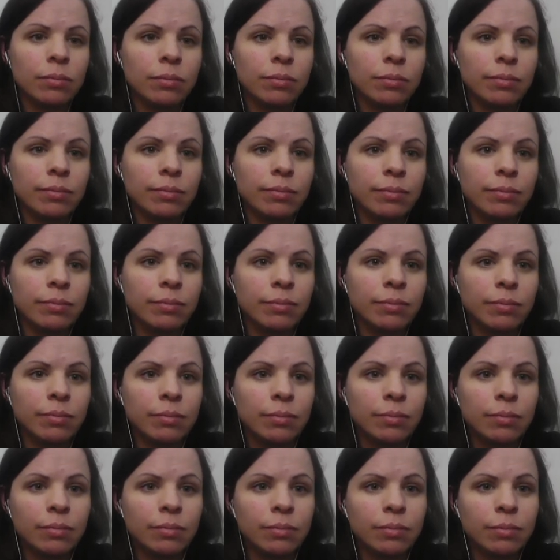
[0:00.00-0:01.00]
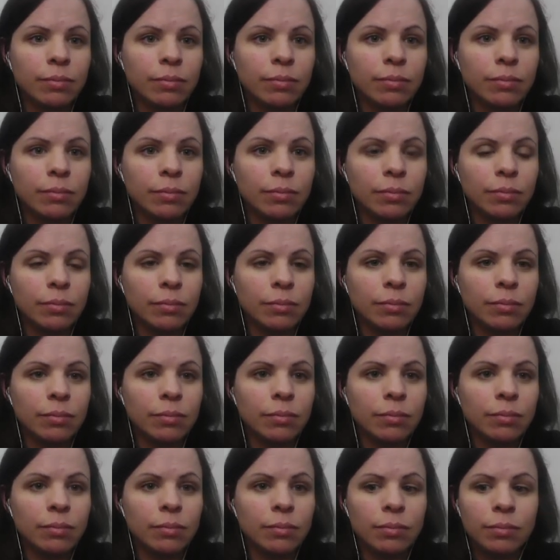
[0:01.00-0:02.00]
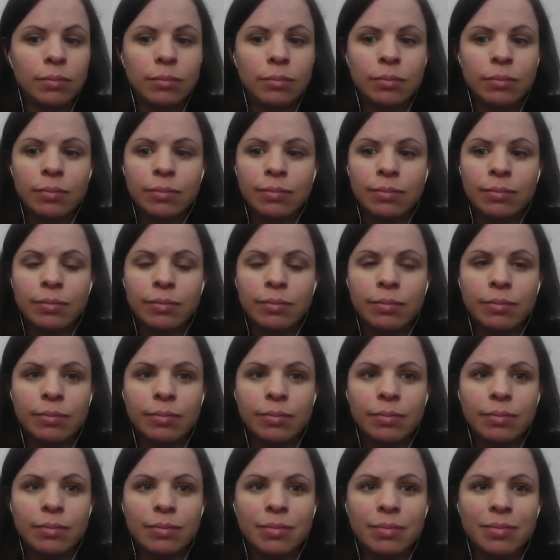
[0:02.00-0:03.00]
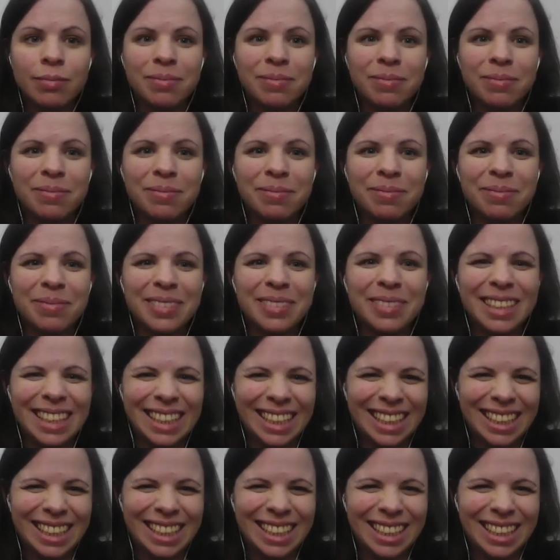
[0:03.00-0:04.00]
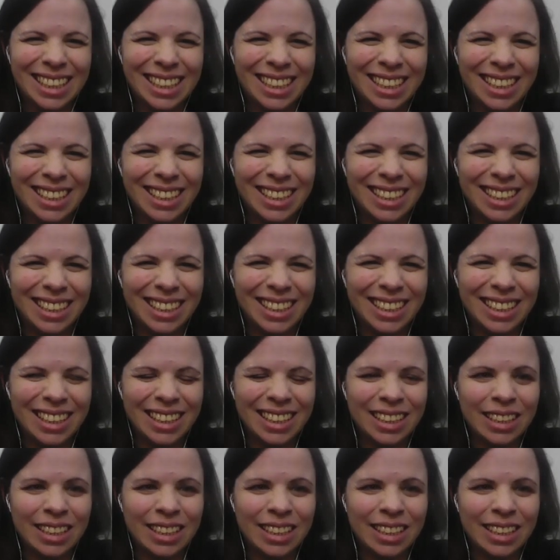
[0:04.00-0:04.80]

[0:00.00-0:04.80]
This person isn't speaking.